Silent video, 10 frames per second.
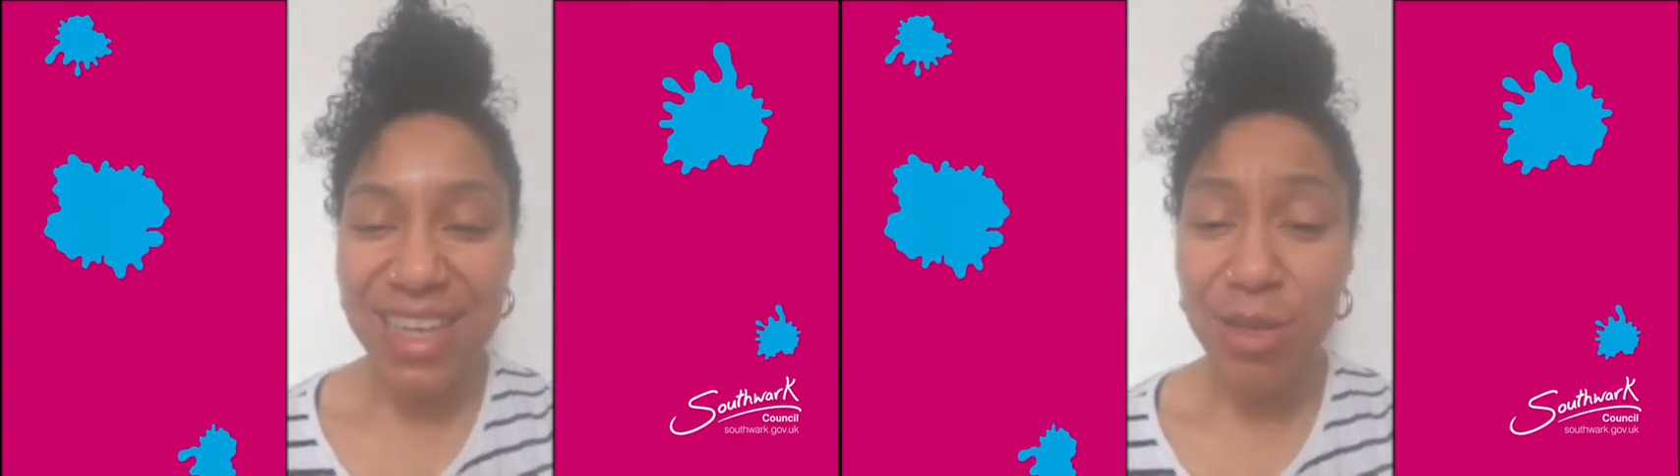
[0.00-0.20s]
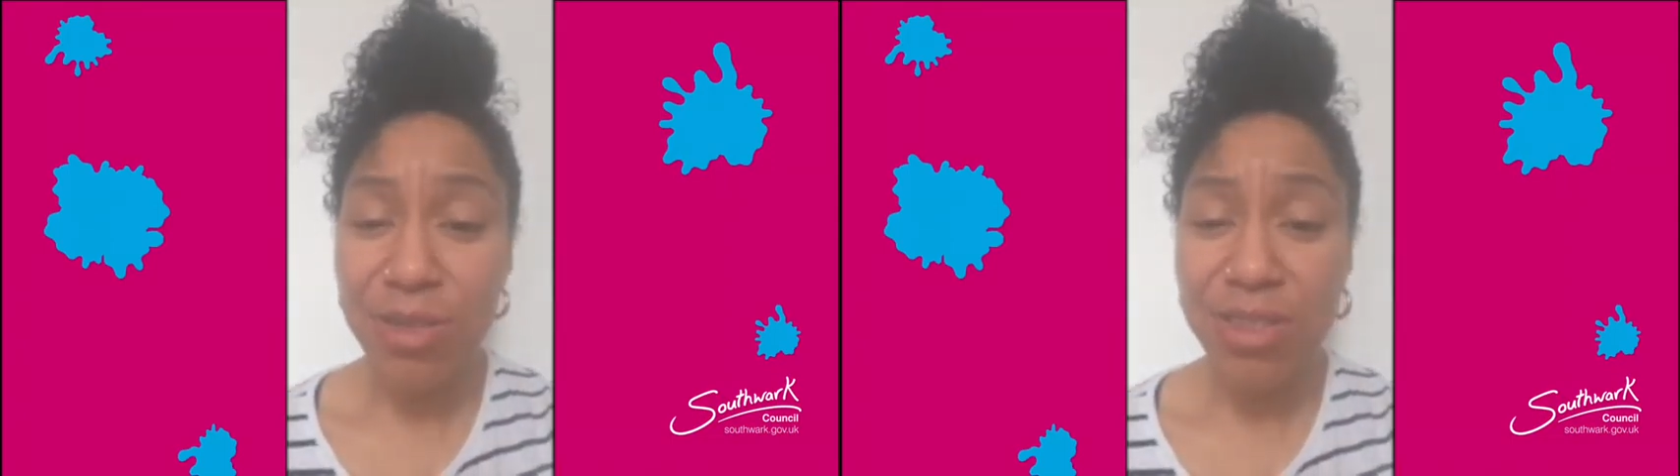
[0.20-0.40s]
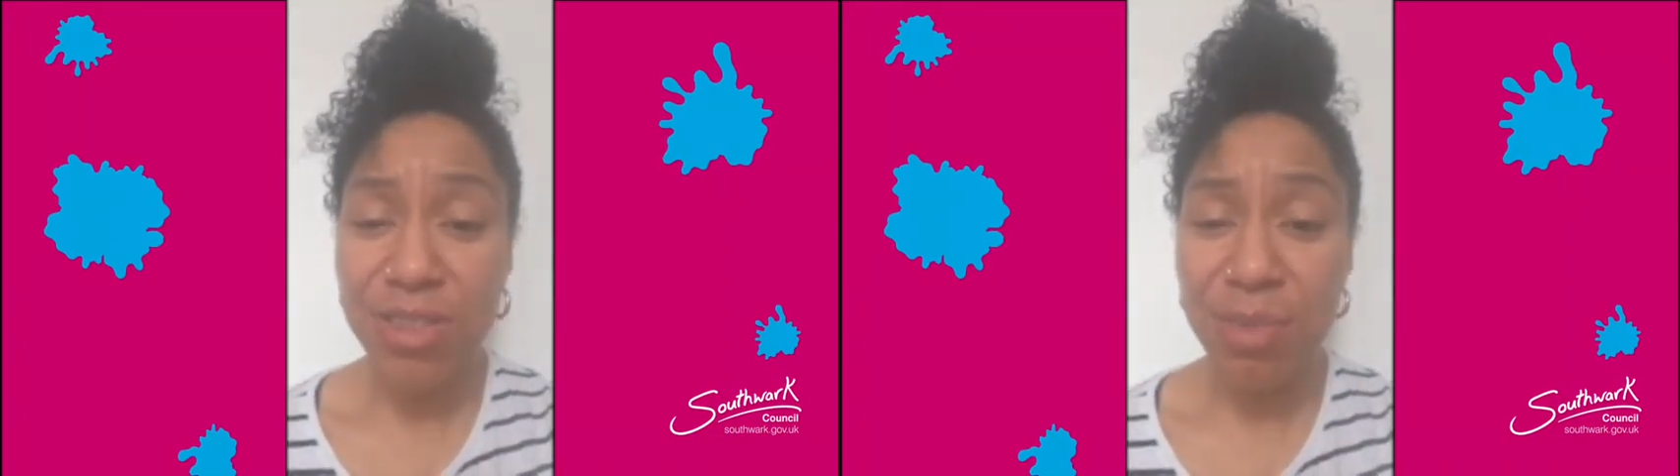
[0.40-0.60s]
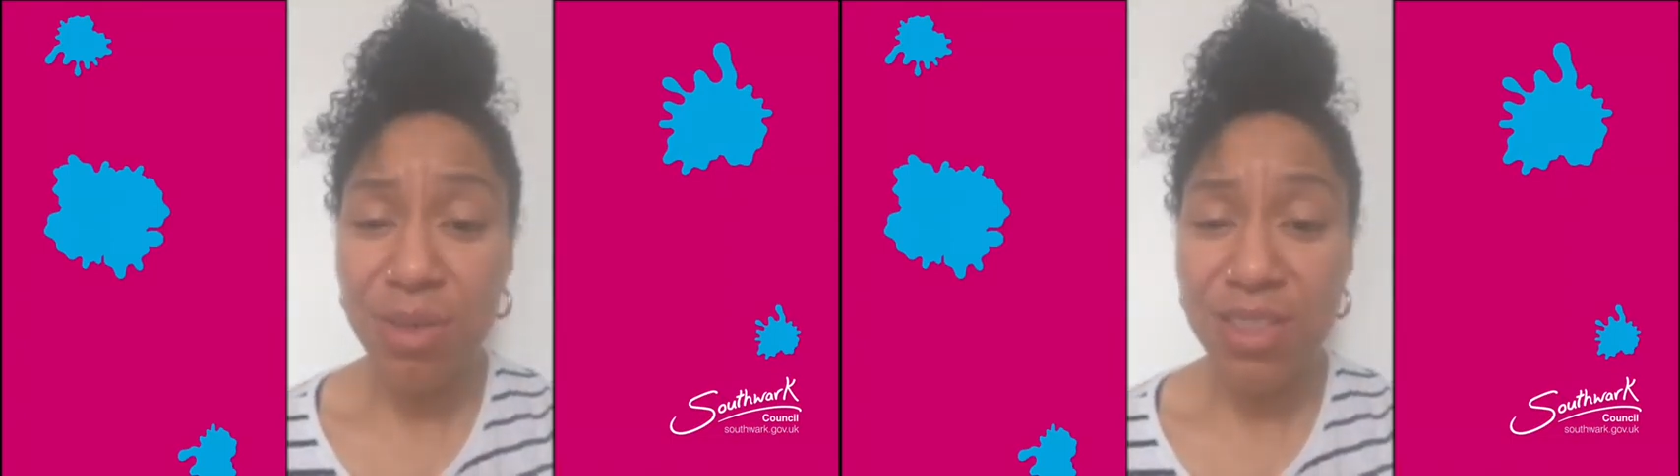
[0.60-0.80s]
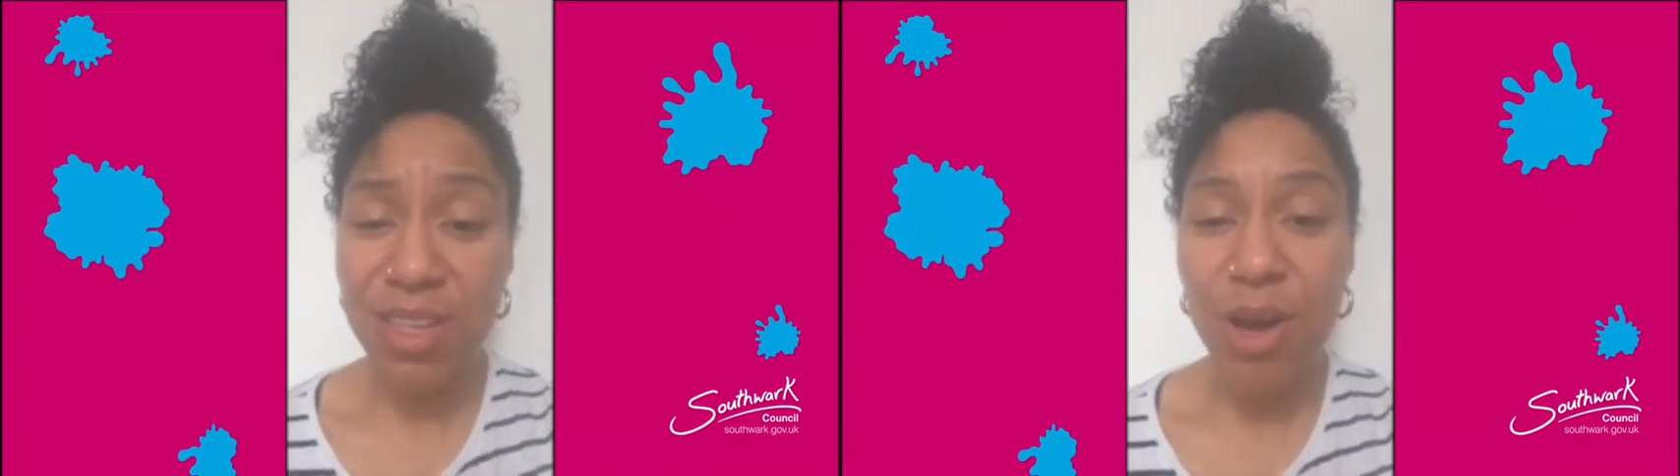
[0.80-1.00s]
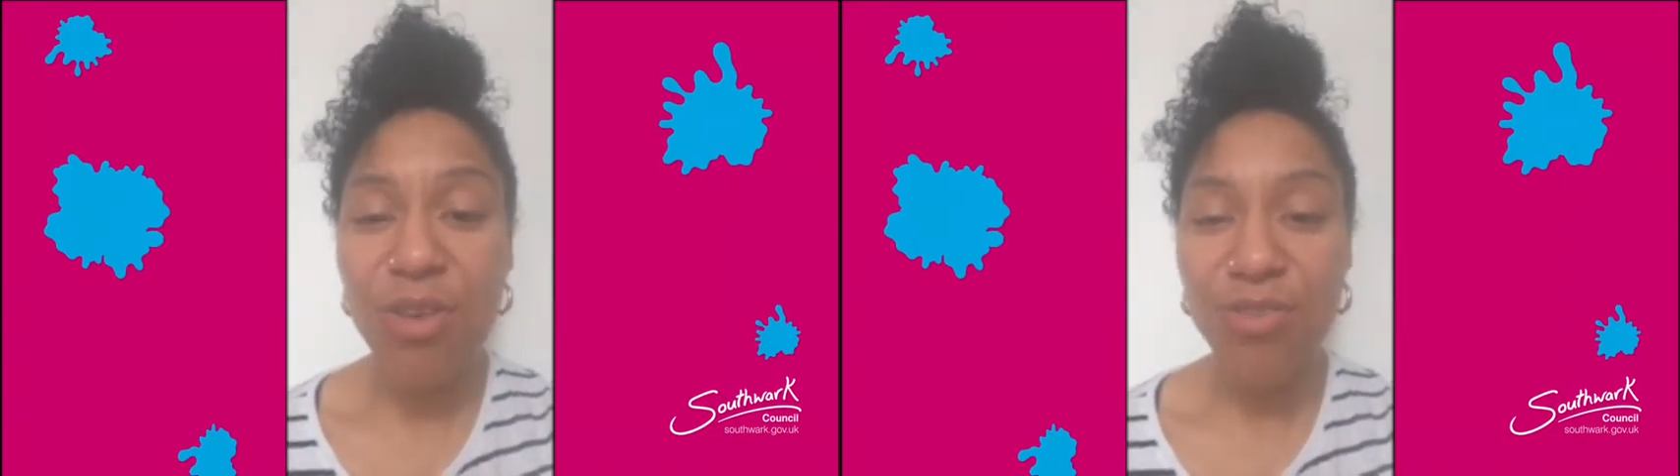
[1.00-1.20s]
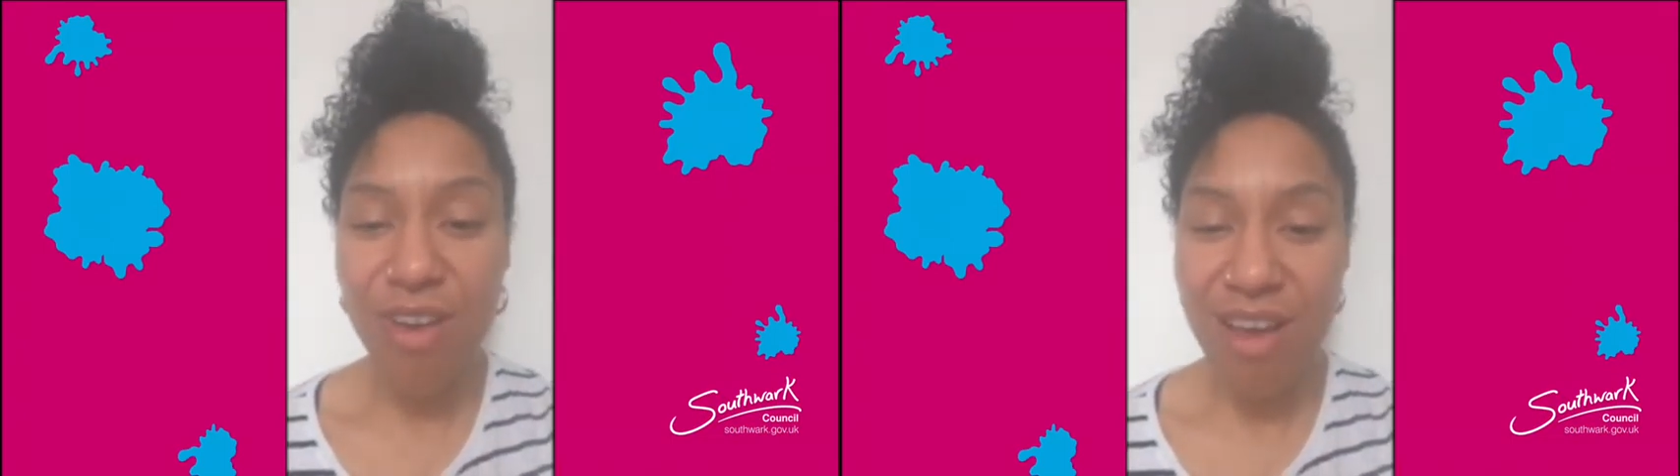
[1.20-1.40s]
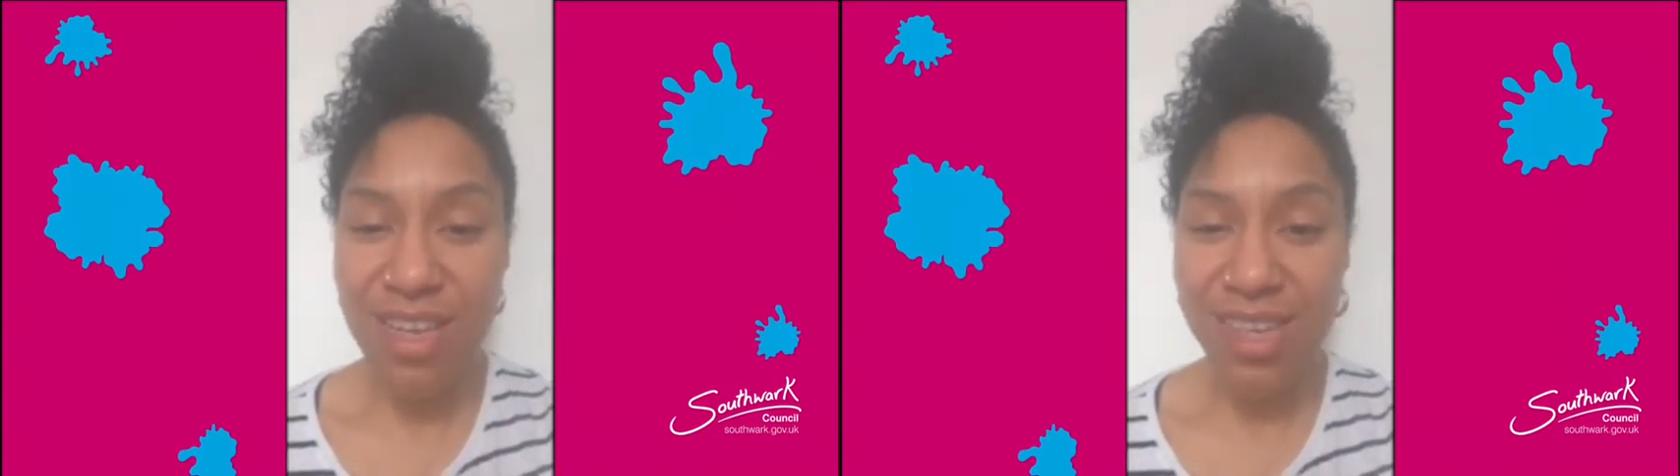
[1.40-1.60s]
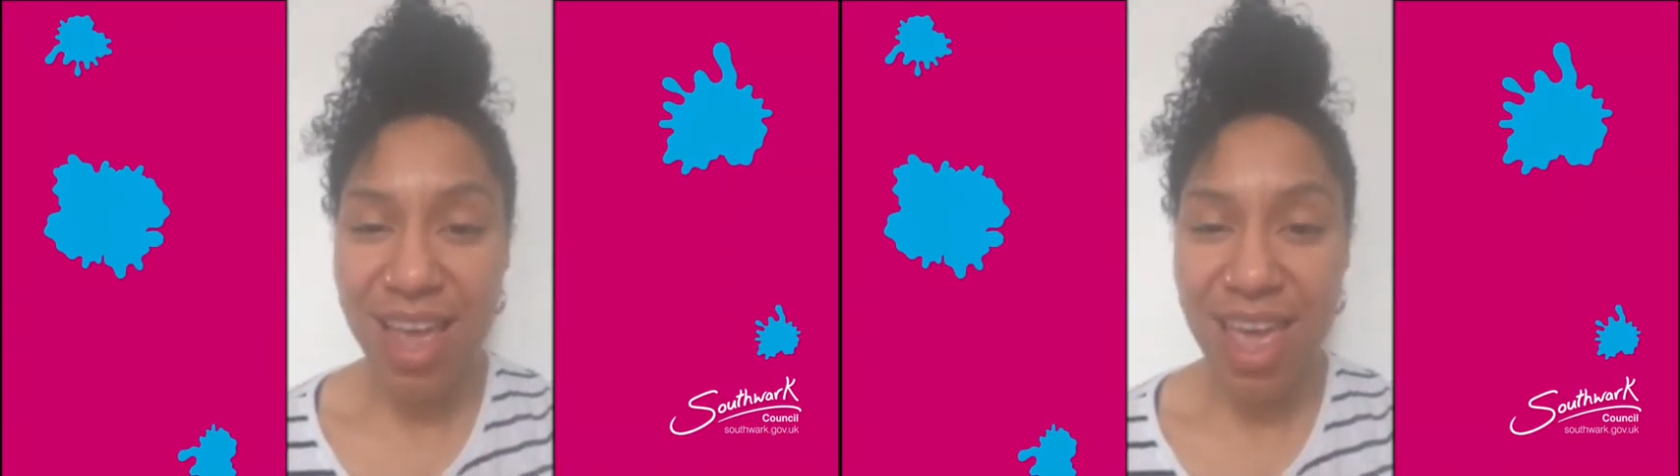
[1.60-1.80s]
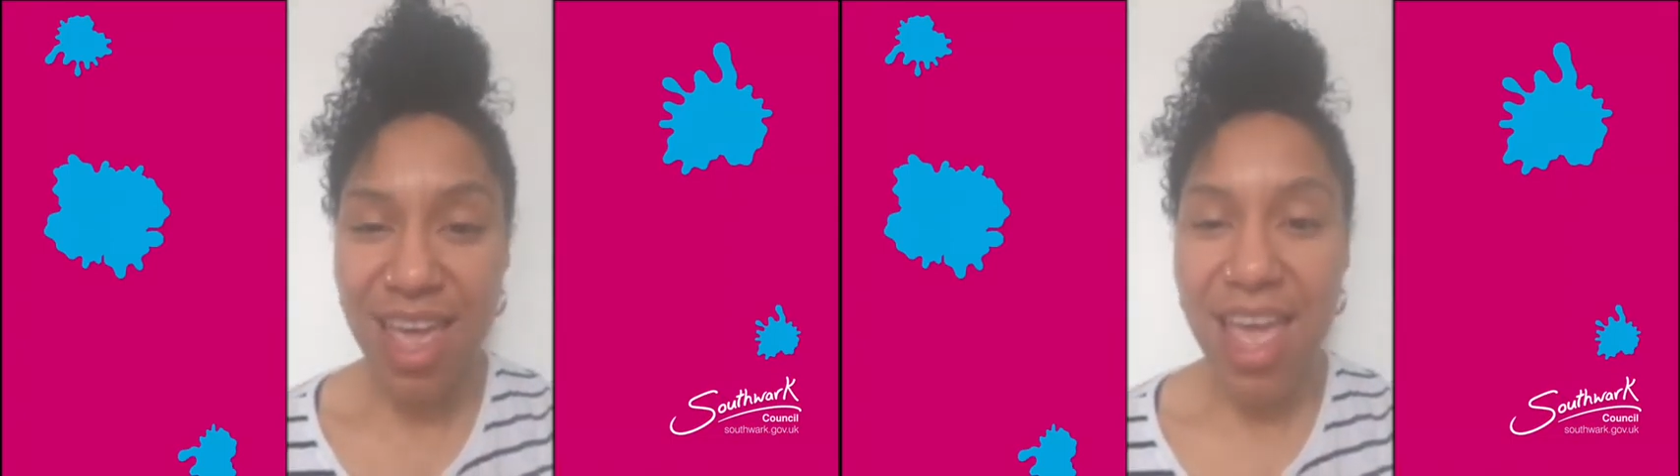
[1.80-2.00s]
I also do the book start on a
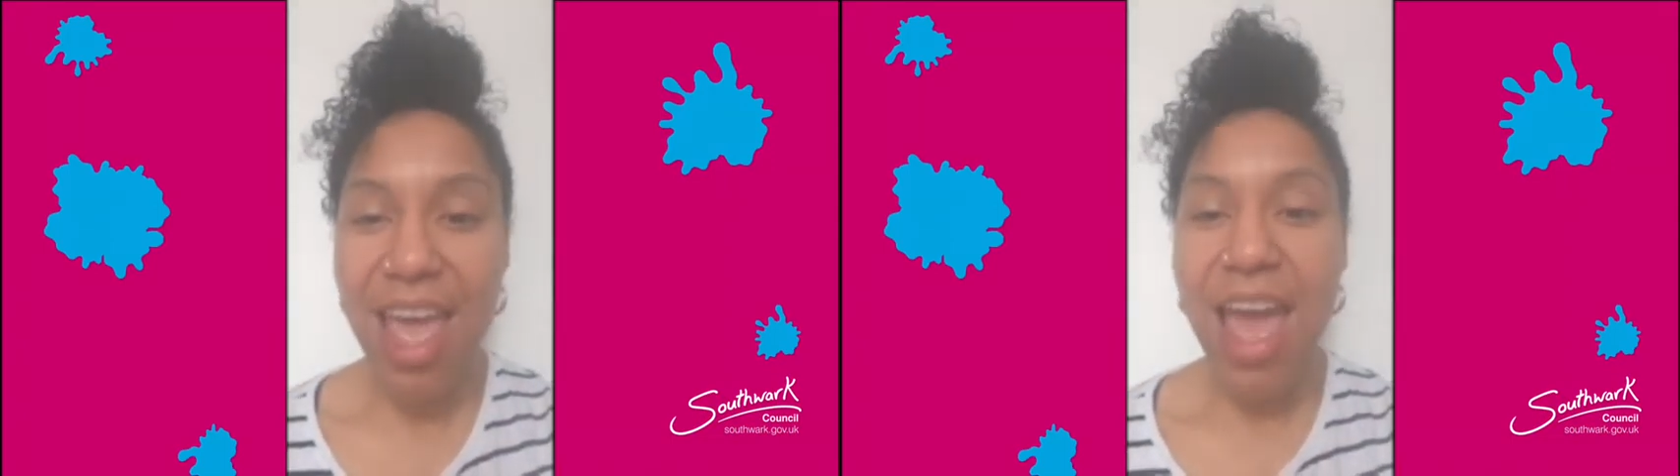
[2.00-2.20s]
Friday